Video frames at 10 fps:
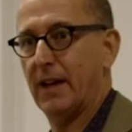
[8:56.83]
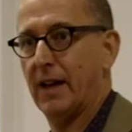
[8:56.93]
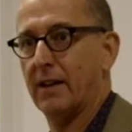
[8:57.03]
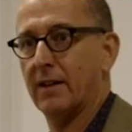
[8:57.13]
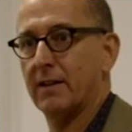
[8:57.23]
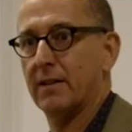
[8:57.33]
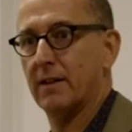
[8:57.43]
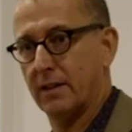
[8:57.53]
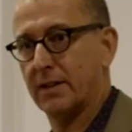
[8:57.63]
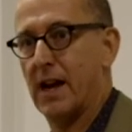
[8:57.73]
And
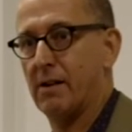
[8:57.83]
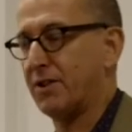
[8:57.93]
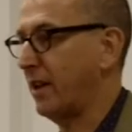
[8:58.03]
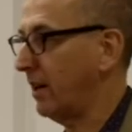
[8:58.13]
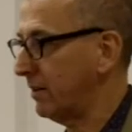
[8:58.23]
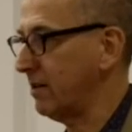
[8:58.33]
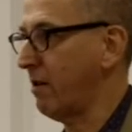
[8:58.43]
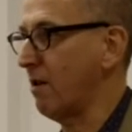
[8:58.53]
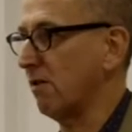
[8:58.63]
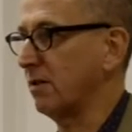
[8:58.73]
it's our agenda, it's
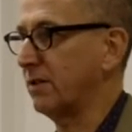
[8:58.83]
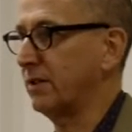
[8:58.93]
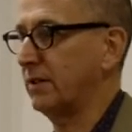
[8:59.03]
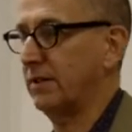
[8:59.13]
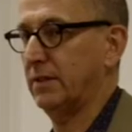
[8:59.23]
not yours.